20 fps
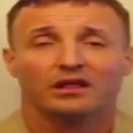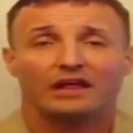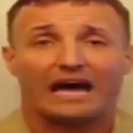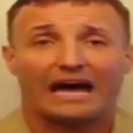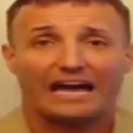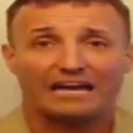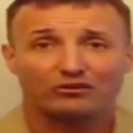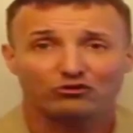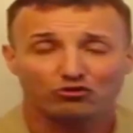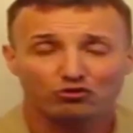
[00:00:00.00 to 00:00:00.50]

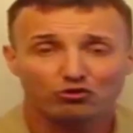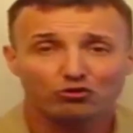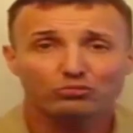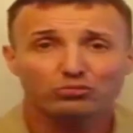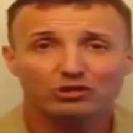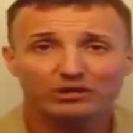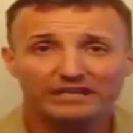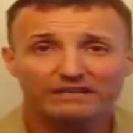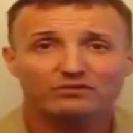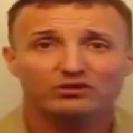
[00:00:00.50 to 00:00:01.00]
I do
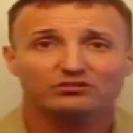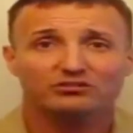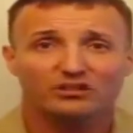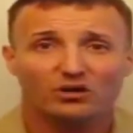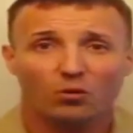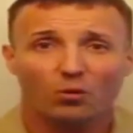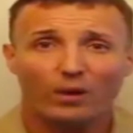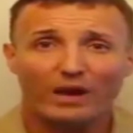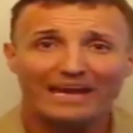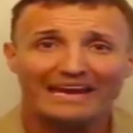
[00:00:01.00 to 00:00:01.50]
believe there's an
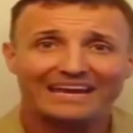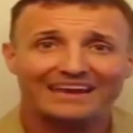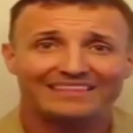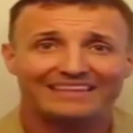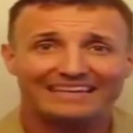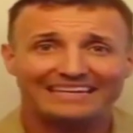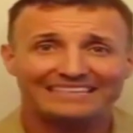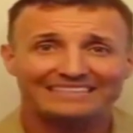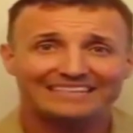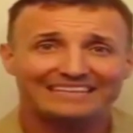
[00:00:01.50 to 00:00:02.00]
awakening
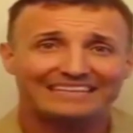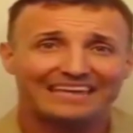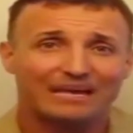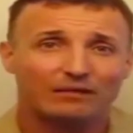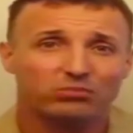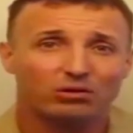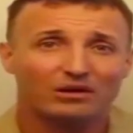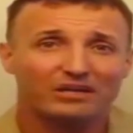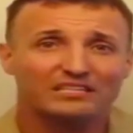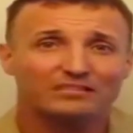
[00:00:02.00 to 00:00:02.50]
that needs to
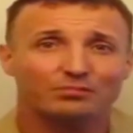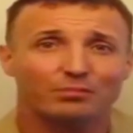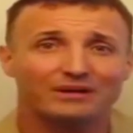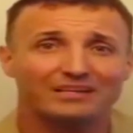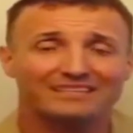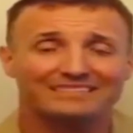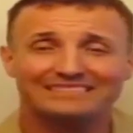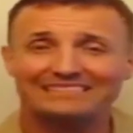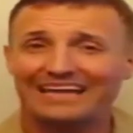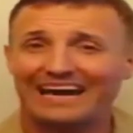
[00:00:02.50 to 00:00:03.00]
take place, but
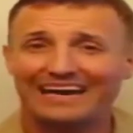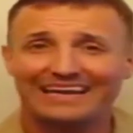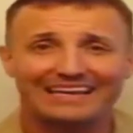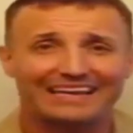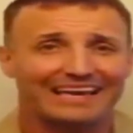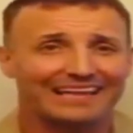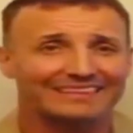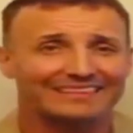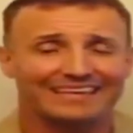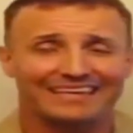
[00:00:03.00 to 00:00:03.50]
it's
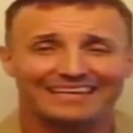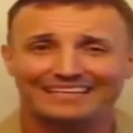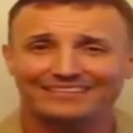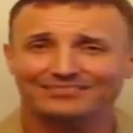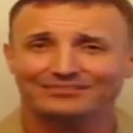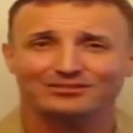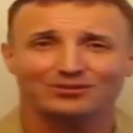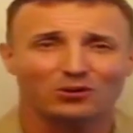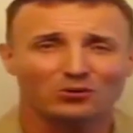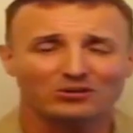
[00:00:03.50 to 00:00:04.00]
not at the
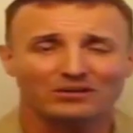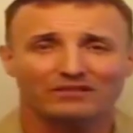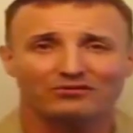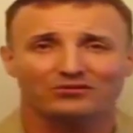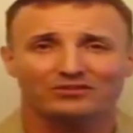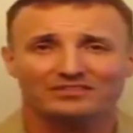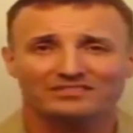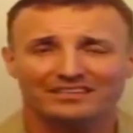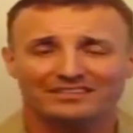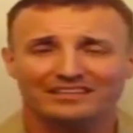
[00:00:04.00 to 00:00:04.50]
NCO level.
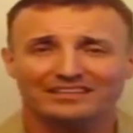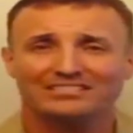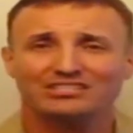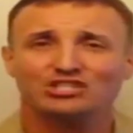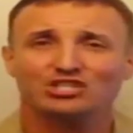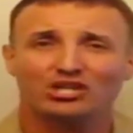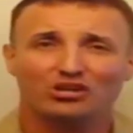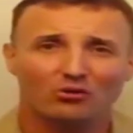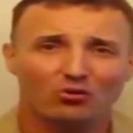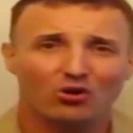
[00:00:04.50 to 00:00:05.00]
It's at the
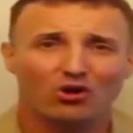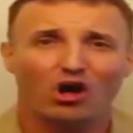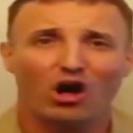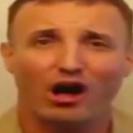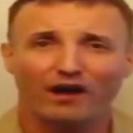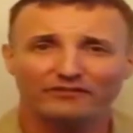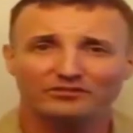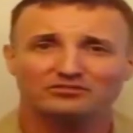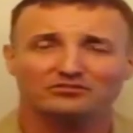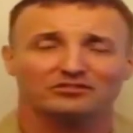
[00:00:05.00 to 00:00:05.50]
general
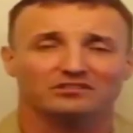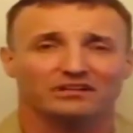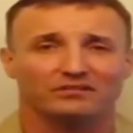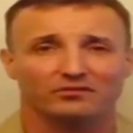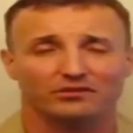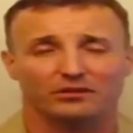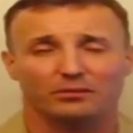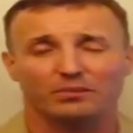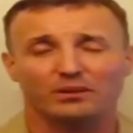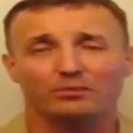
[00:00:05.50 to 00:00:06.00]
officer
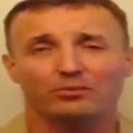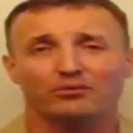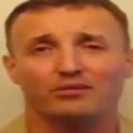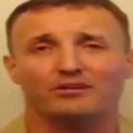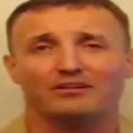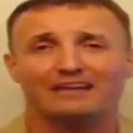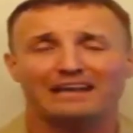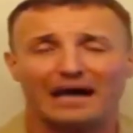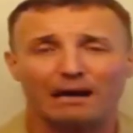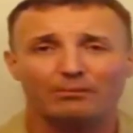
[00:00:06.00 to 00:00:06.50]
level, the people that
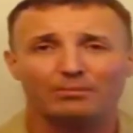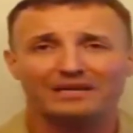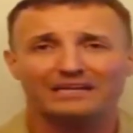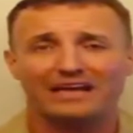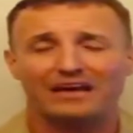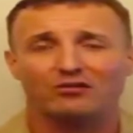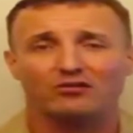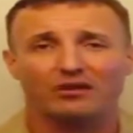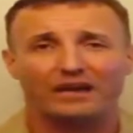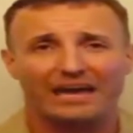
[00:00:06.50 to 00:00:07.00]
are not being
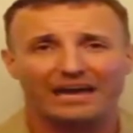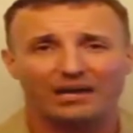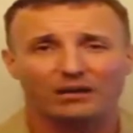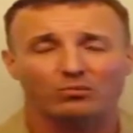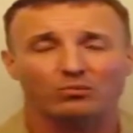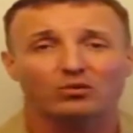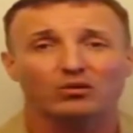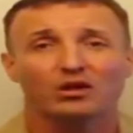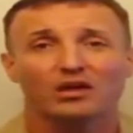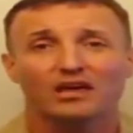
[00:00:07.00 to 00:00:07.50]
held
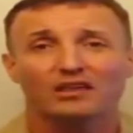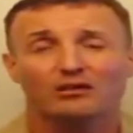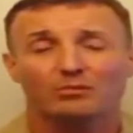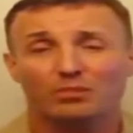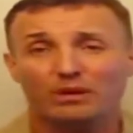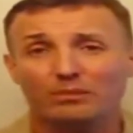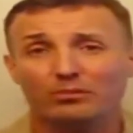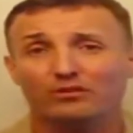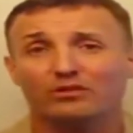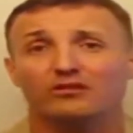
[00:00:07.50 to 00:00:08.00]
accountable, the
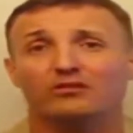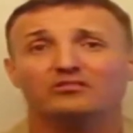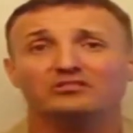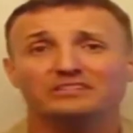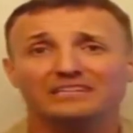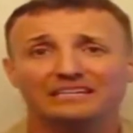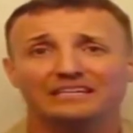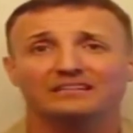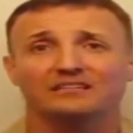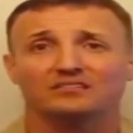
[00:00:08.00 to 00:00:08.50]
people that are
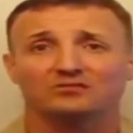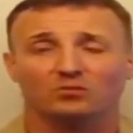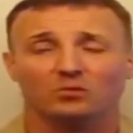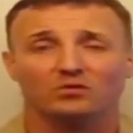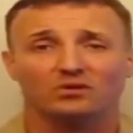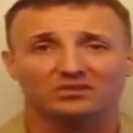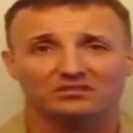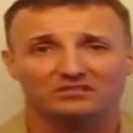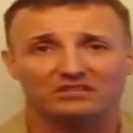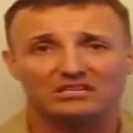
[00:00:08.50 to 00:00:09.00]
leading this
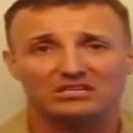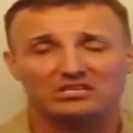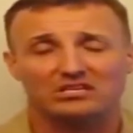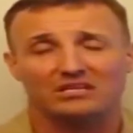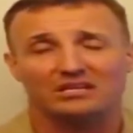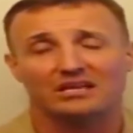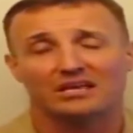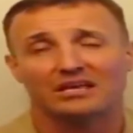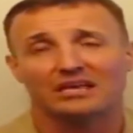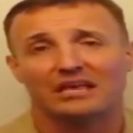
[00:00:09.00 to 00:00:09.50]

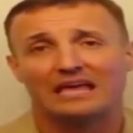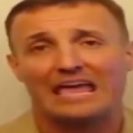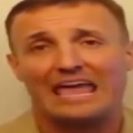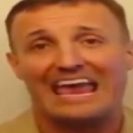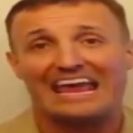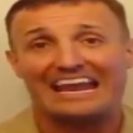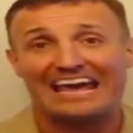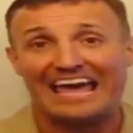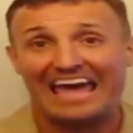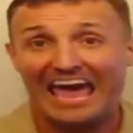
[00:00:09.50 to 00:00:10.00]
organization.
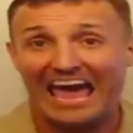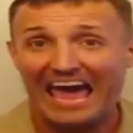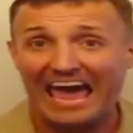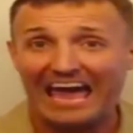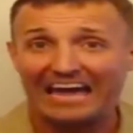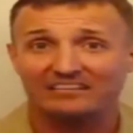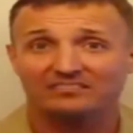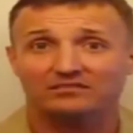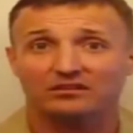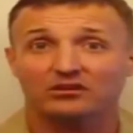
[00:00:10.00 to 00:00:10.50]
And I
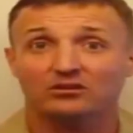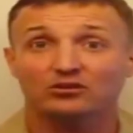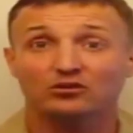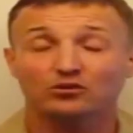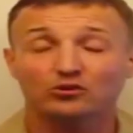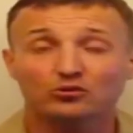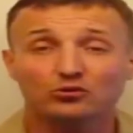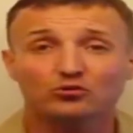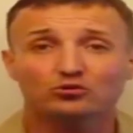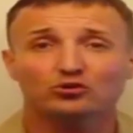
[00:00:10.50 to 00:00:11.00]
ask that you
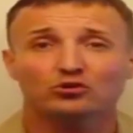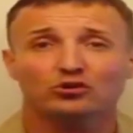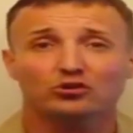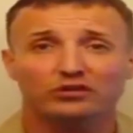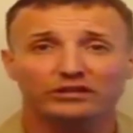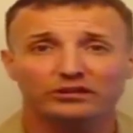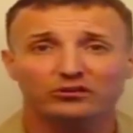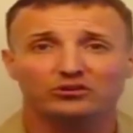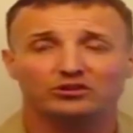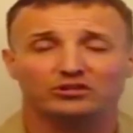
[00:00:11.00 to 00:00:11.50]
use your
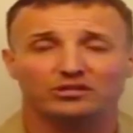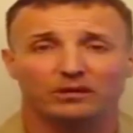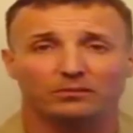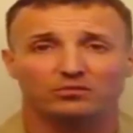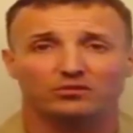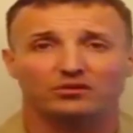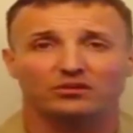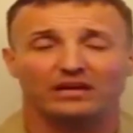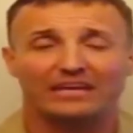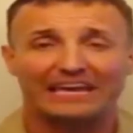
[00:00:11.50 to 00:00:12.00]

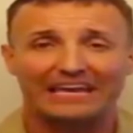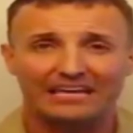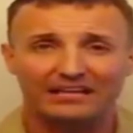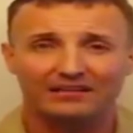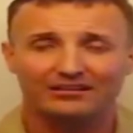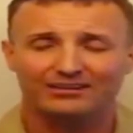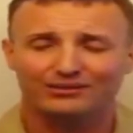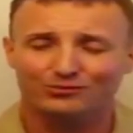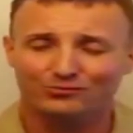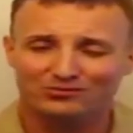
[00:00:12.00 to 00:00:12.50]
leadership to
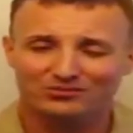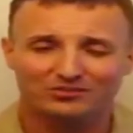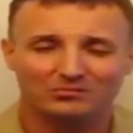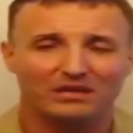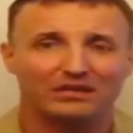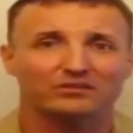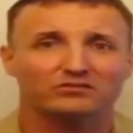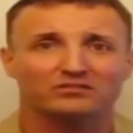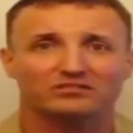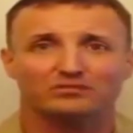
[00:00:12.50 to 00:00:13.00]
use some
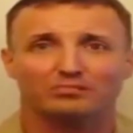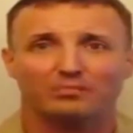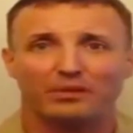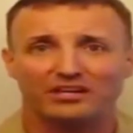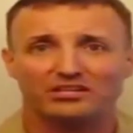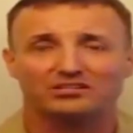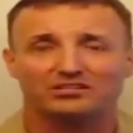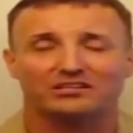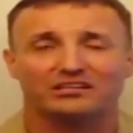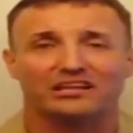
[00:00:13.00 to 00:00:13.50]

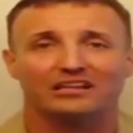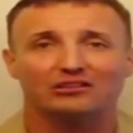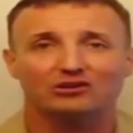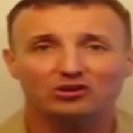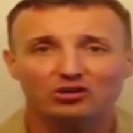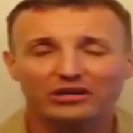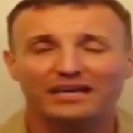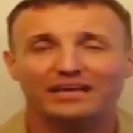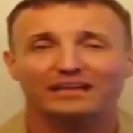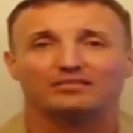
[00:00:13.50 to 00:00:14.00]
introspection and
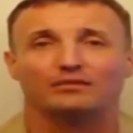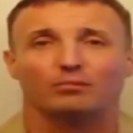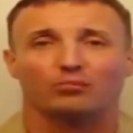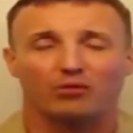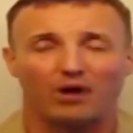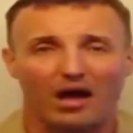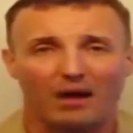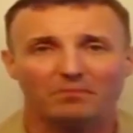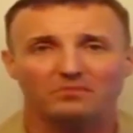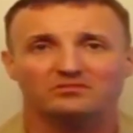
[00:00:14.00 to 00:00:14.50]
look at the
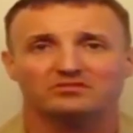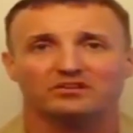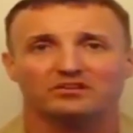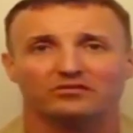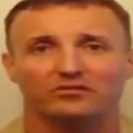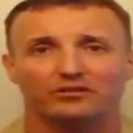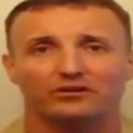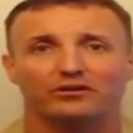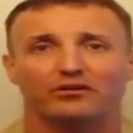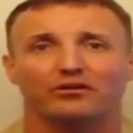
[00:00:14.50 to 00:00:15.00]
problems that
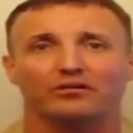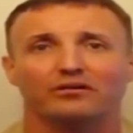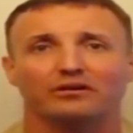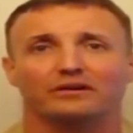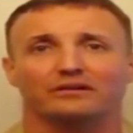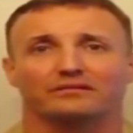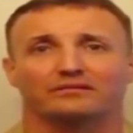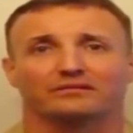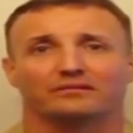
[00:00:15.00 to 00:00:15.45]
are occurring.